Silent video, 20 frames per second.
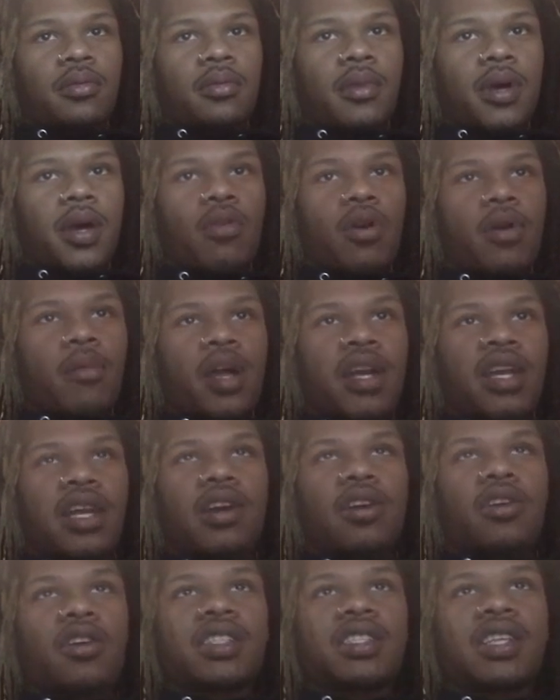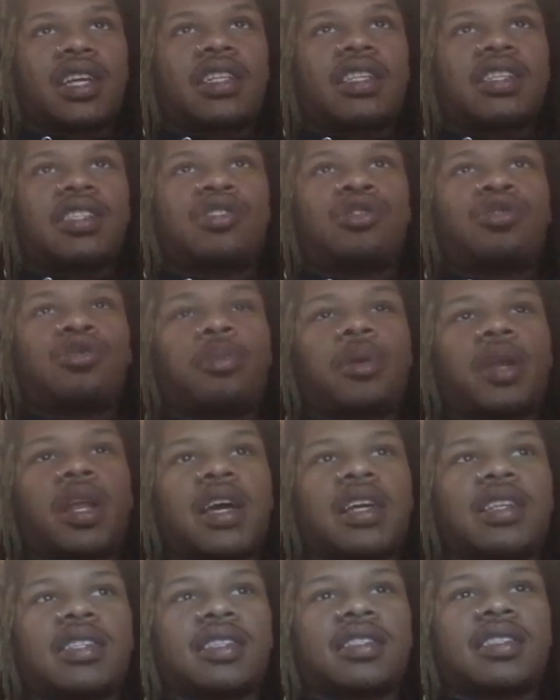Man, why my nigga always got these stupid
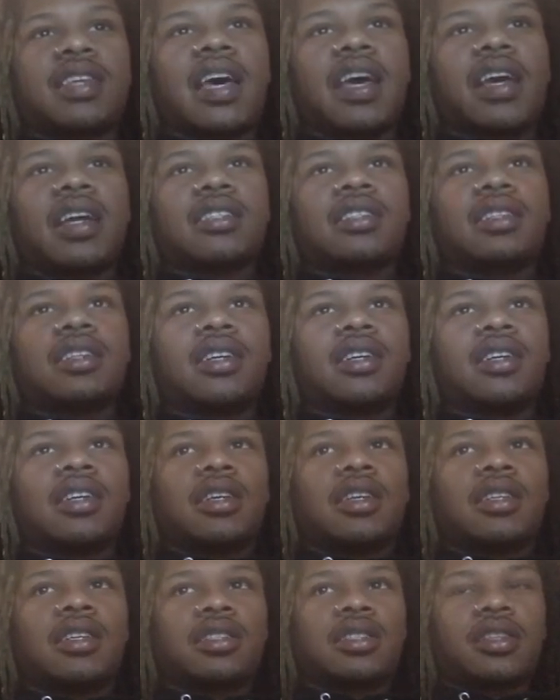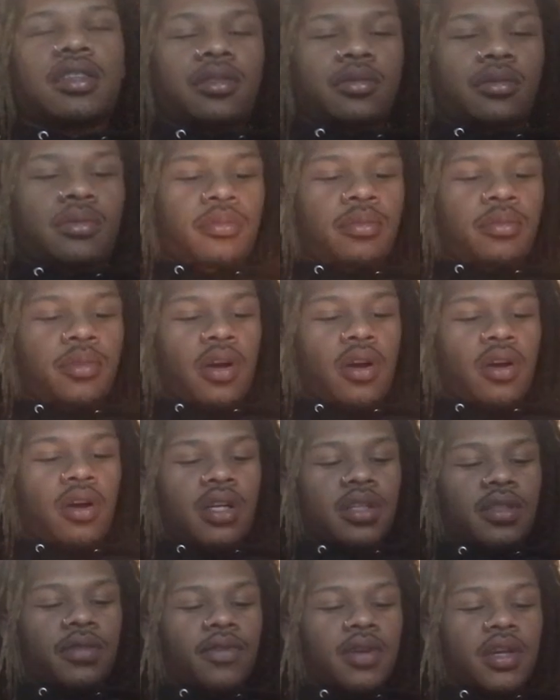ass attacks? Shit, you
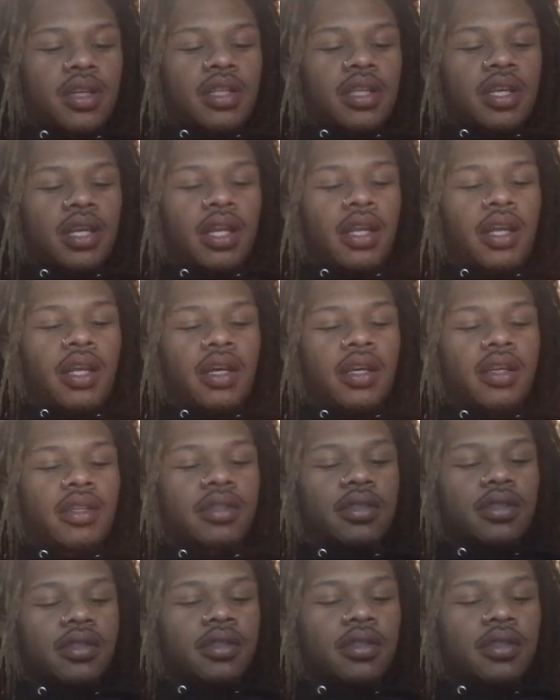hard as fuck to hit niggas.